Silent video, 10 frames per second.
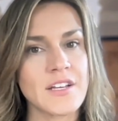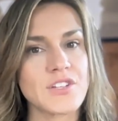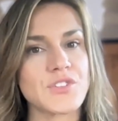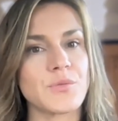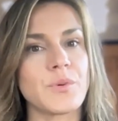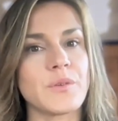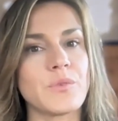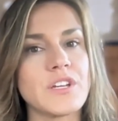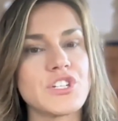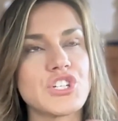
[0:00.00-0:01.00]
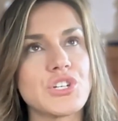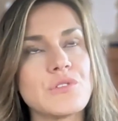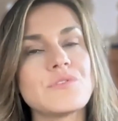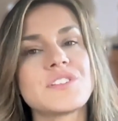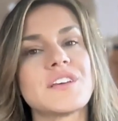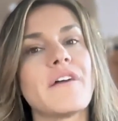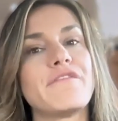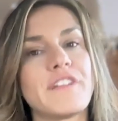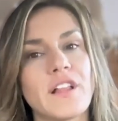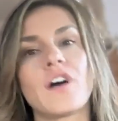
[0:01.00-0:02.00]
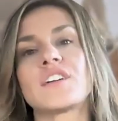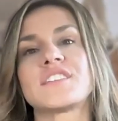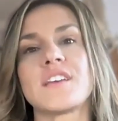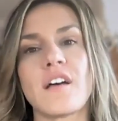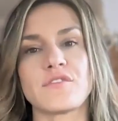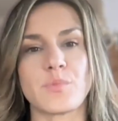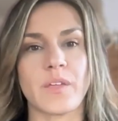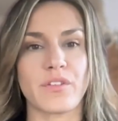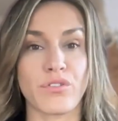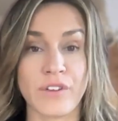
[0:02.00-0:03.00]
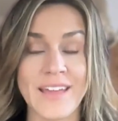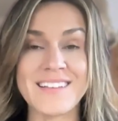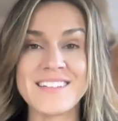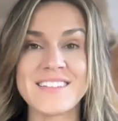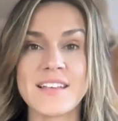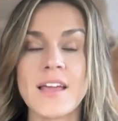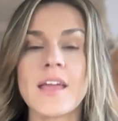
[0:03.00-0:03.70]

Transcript: So when we choose to fill ourselves with grace